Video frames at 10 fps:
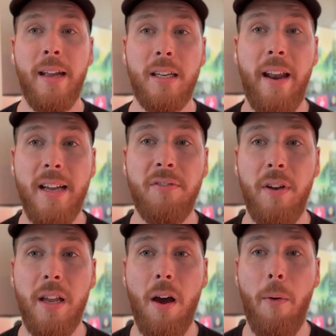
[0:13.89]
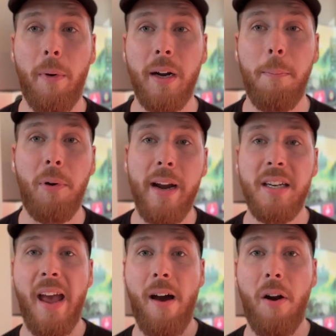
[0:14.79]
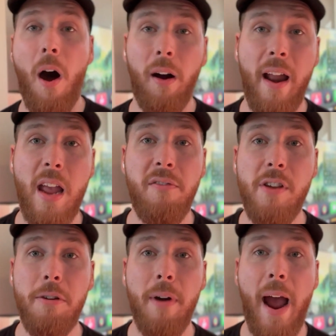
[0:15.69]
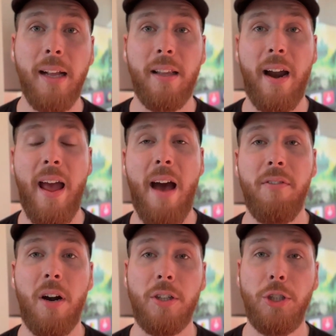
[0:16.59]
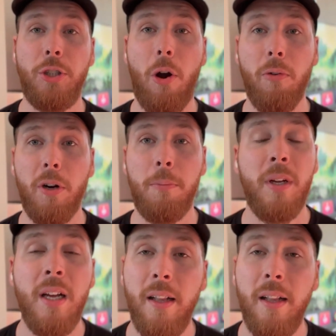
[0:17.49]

Today's video, we're gonna break down our AV rack that I have in our showroom